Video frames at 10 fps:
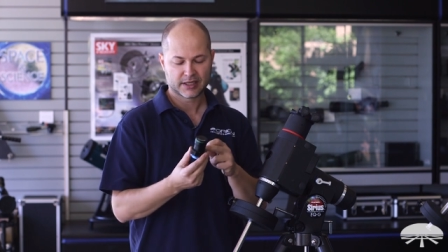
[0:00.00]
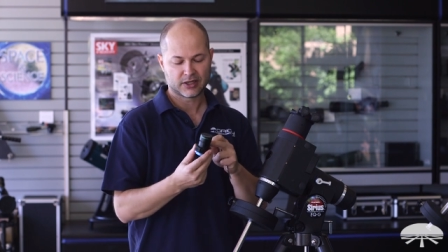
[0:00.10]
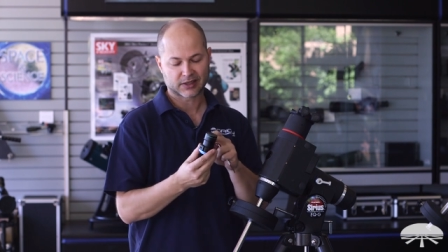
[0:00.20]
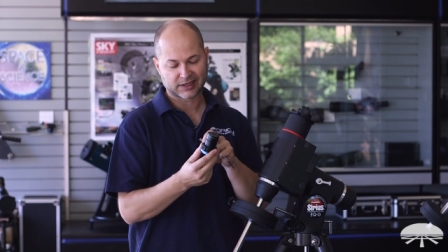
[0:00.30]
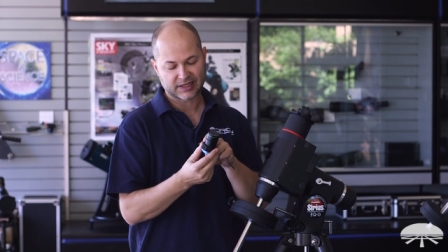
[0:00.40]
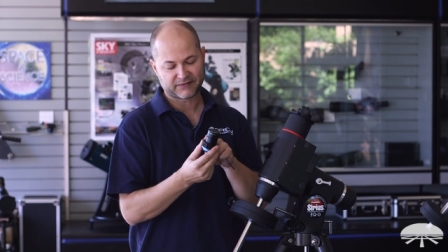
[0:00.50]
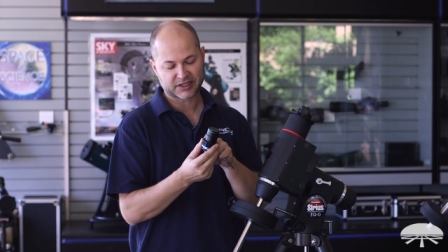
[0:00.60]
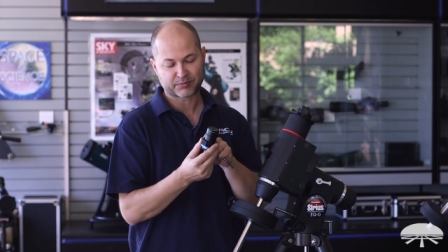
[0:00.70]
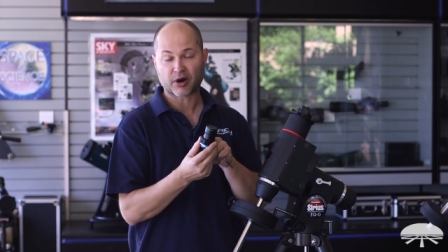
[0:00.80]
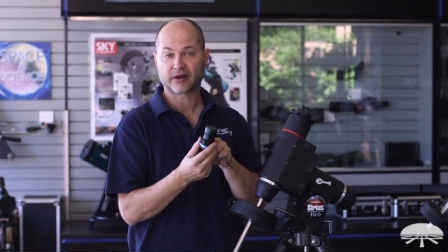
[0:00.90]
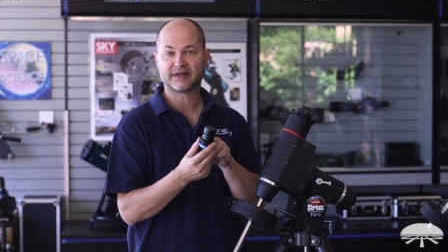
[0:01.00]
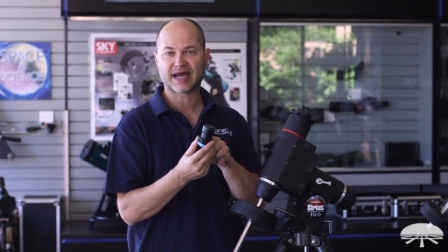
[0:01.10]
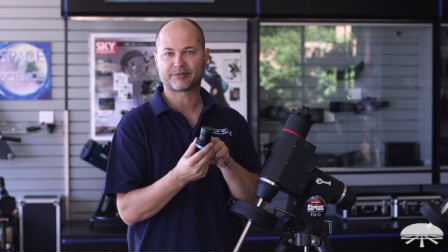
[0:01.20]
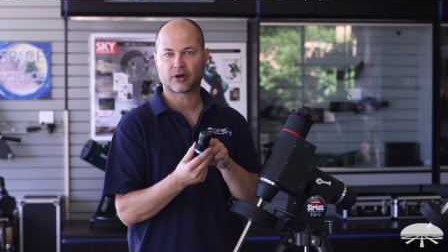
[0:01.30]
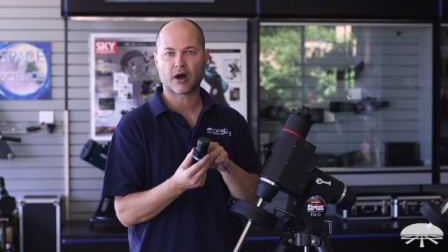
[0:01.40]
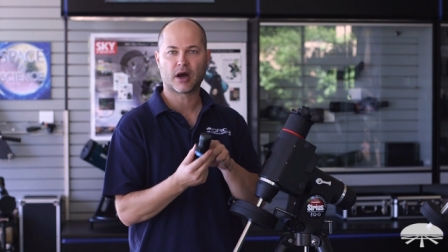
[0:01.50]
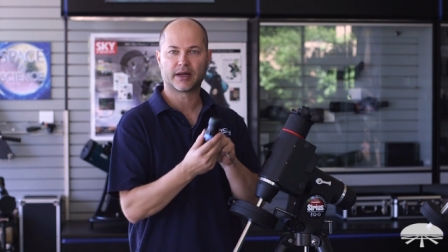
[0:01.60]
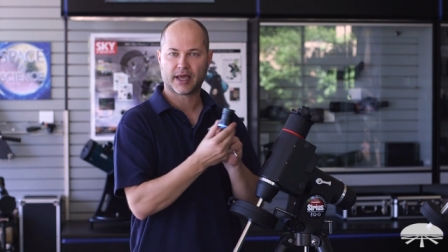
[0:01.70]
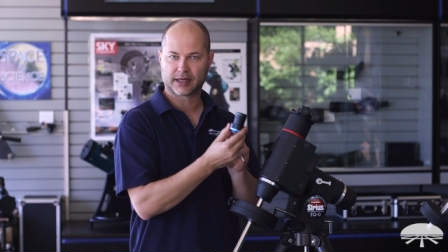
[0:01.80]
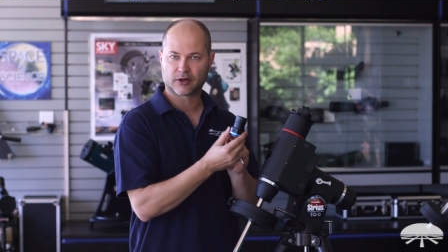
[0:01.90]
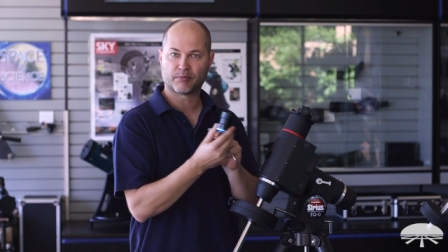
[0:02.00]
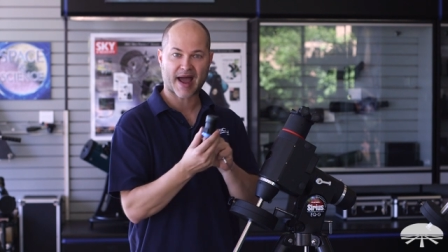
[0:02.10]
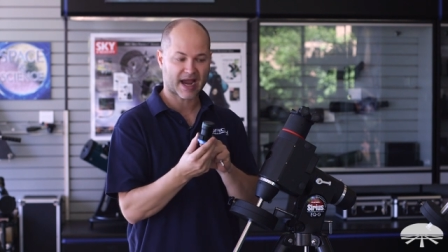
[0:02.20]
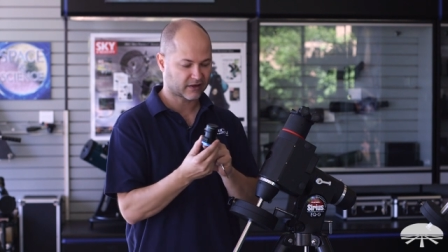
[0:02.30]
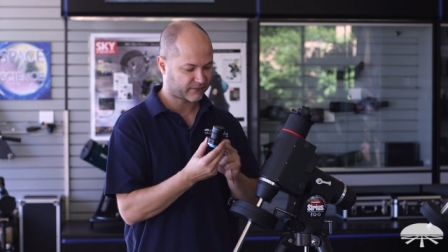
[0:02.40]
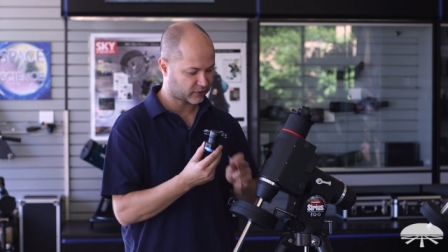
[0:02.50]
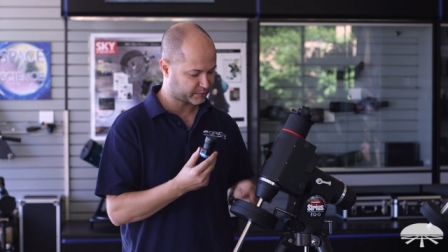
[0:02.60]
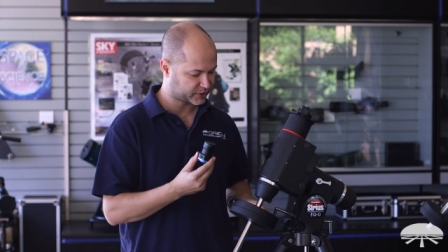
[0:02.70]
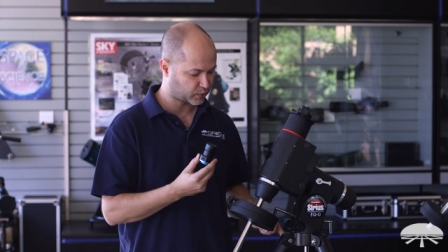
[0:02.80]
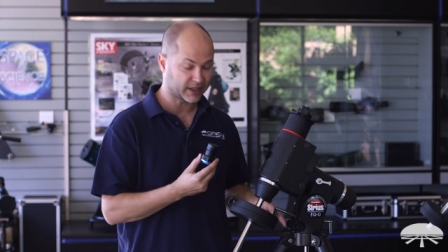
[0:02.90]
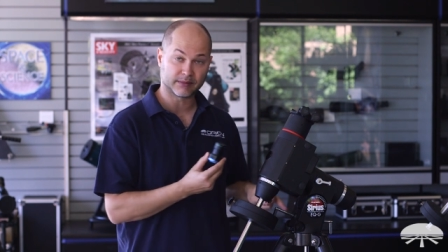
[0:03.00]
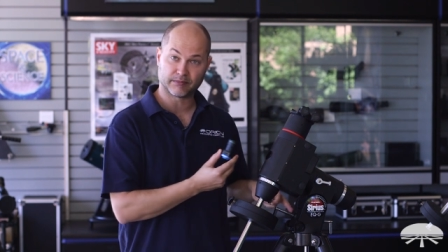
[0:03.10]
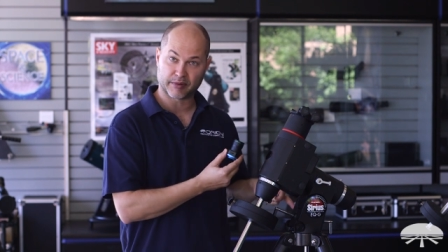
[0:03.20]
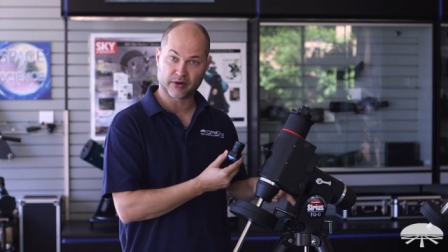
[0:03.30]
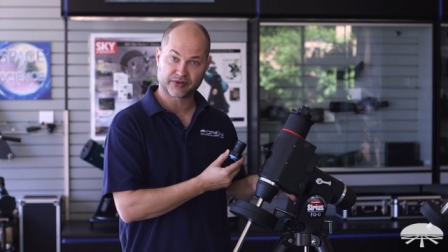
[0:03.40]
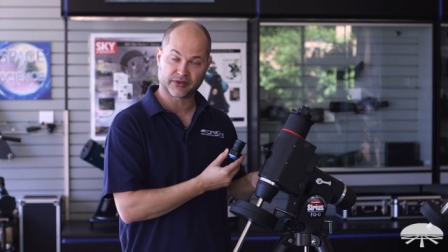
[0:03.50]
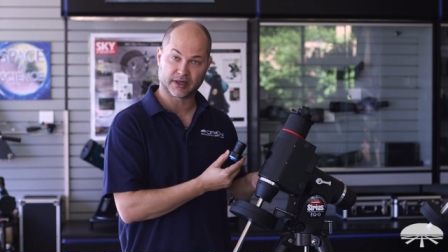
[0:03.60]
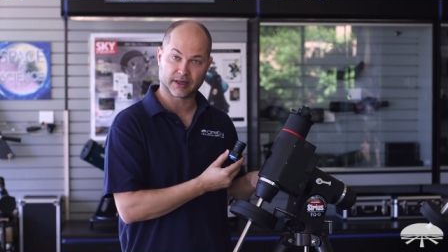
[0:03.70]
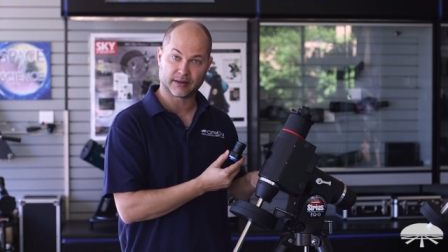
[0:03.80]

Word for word: You can leave this part of the adapter on and go back and forth between both uh,